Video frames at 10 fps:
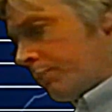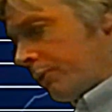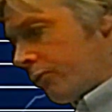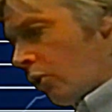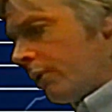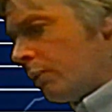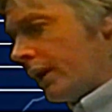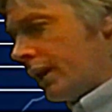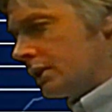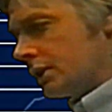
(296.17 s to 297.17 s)
before we
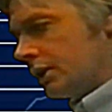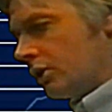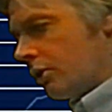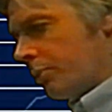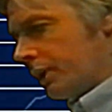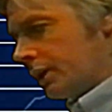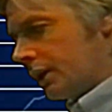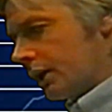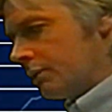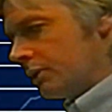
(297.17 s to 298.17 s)
went into the
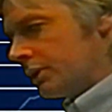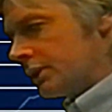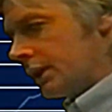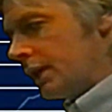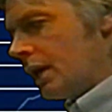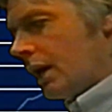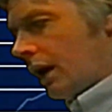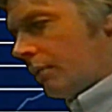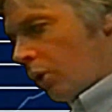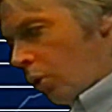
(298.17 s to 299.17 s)
European community,
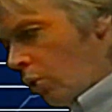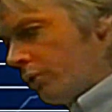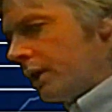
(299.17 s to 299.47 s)
all the